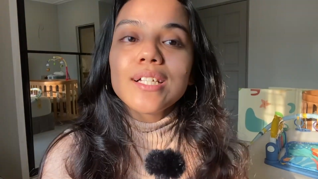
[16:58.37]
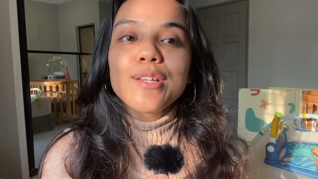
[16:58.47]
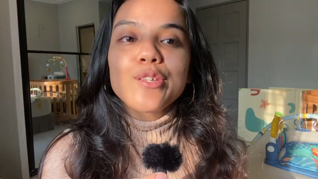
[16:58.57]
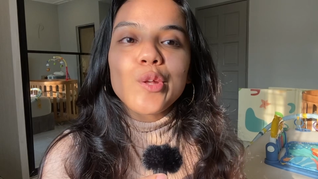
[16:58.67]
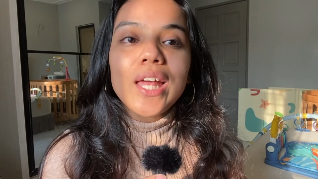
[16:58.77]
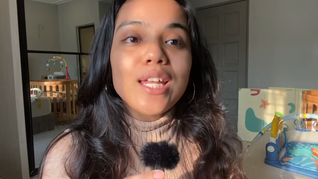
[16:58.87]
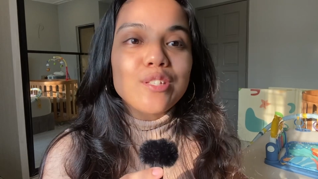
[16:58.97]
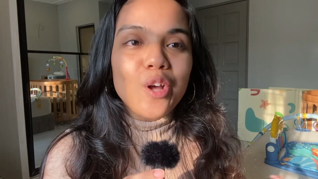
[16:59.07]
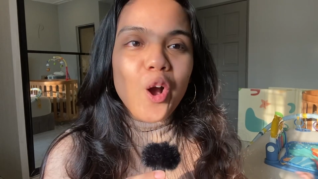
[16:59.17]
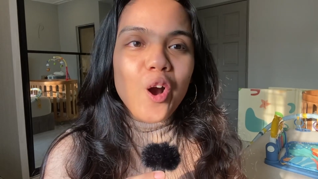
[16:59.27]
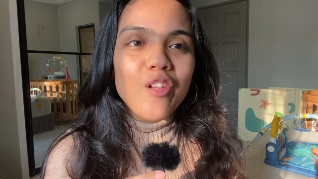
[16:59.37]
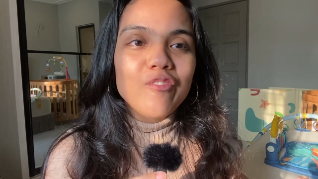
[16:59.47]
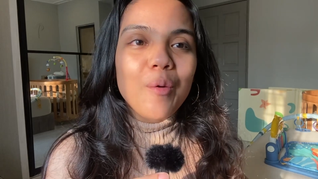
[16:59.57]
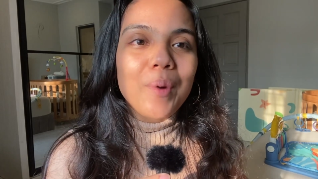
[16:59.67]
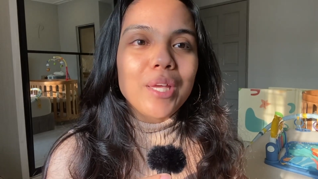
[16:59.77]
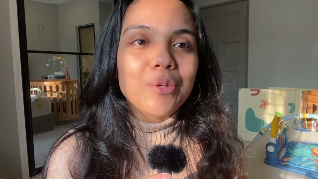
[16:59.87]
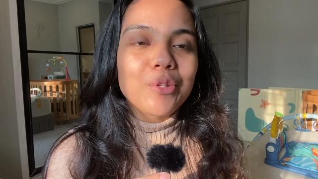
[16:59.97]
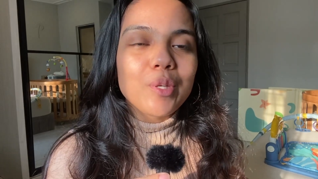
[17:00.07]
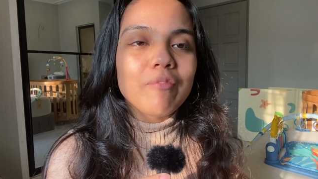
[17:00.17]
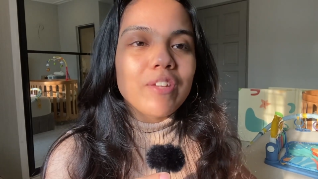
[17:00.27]
So that is all for my
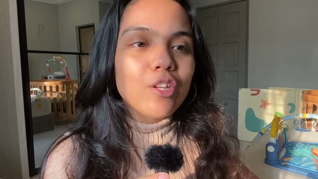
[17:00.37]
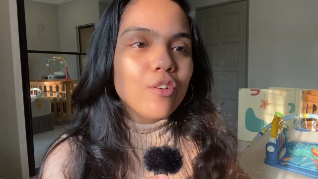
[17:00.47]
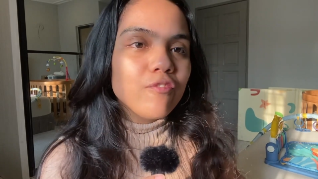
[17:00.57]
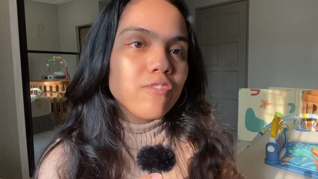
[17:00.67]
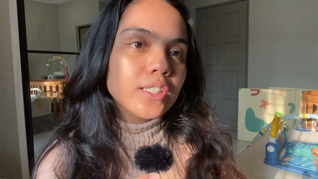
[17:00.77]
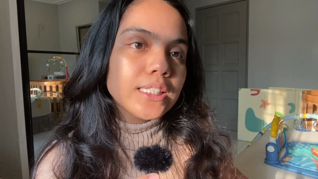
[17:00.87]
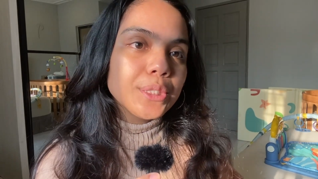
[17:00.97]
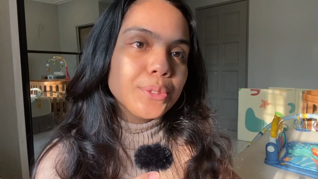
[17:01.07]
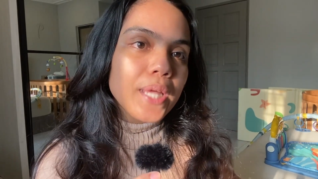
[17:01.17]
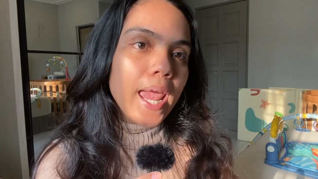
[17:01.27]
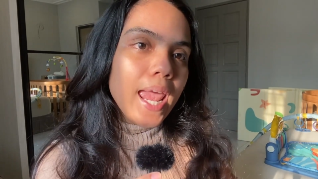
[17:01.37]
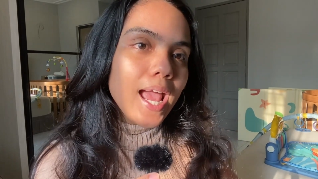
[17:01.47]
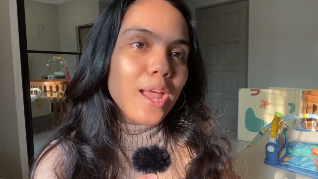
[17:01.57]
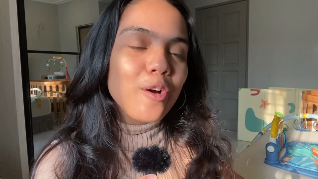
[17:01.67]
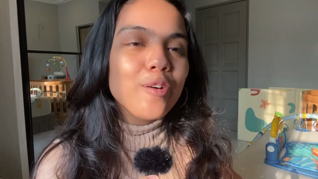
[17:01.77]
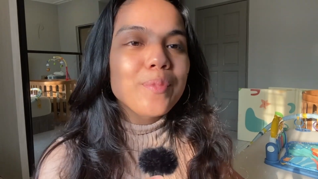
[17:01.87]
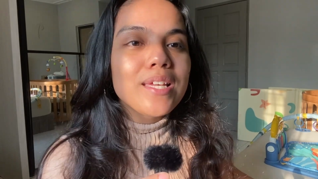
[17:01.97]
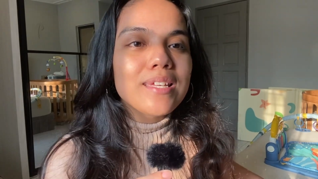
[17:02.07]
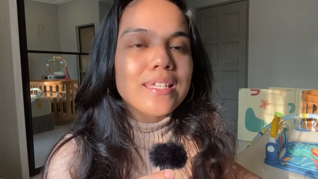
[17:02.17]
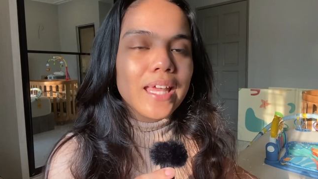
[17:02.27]
YouTube video for today. I hope
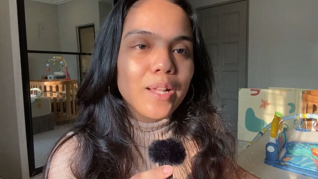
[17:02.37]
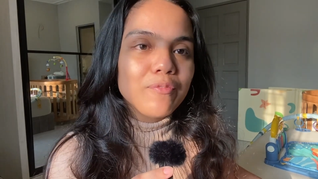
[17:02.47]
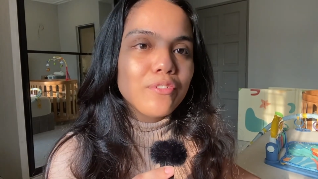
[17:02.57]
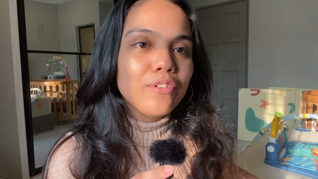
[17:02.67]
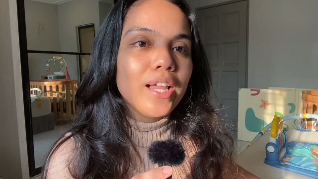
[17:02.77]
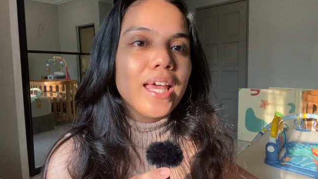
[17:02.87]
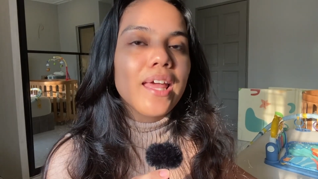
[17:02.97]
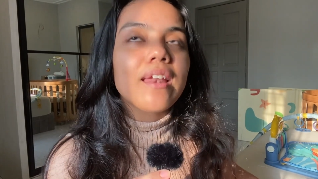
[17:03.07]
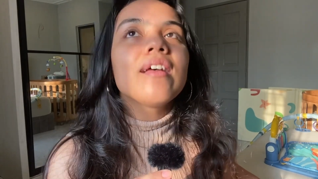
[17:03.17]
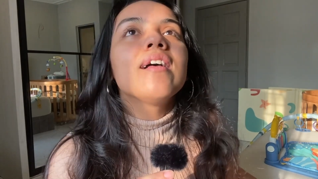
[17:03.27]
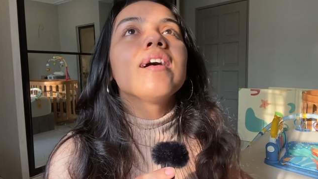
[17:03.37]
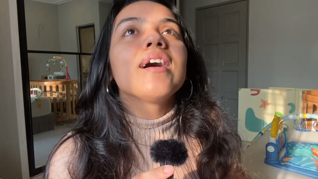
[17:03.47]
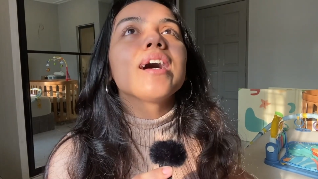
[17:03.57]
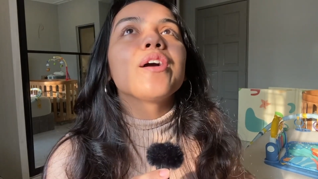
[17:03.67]
this is helpful, and I